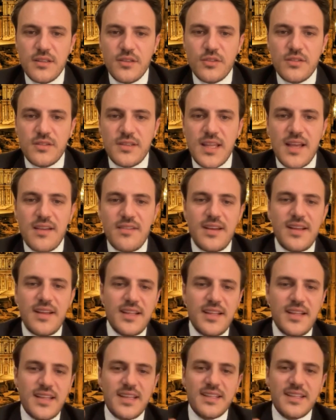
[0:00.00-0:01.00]

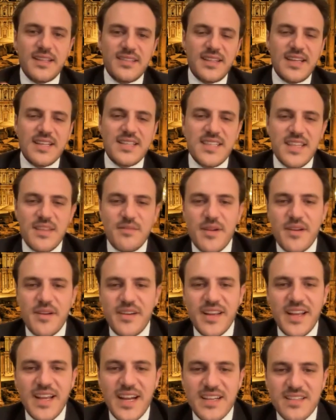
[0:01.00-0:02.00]
dottava and i send my
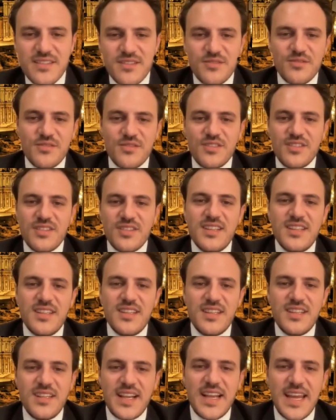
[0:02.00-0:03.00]
regards to
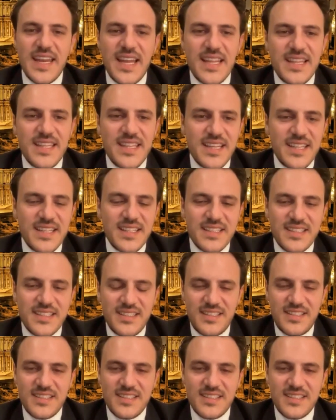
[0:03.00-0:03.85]
canadian